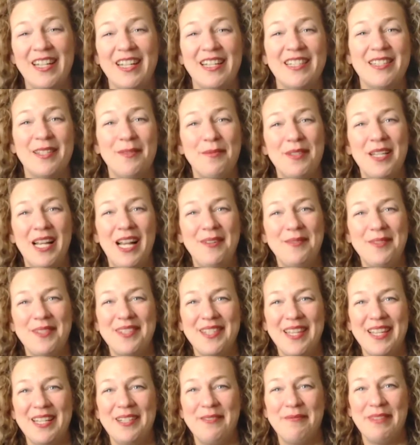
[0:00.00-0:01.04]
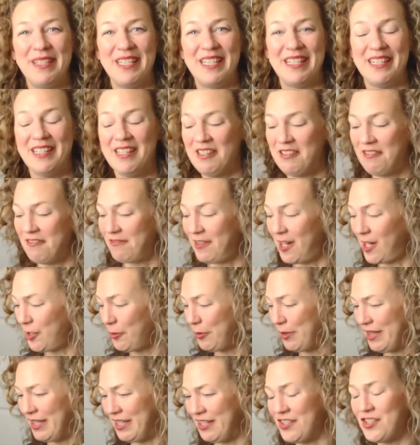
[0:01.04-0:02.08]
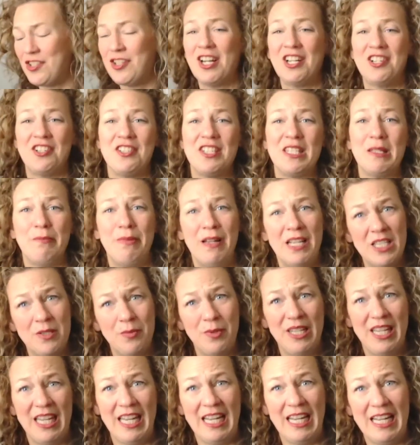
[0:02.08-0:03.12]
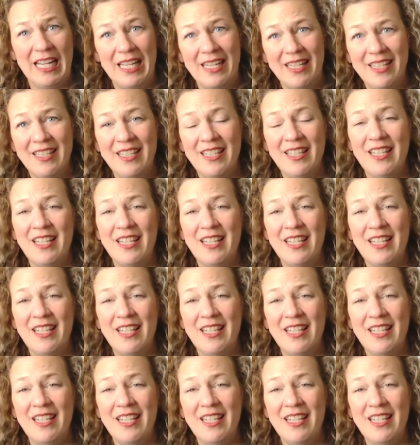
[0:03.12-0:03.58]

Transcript: and sometimes it's going to mean following the instructions the best we can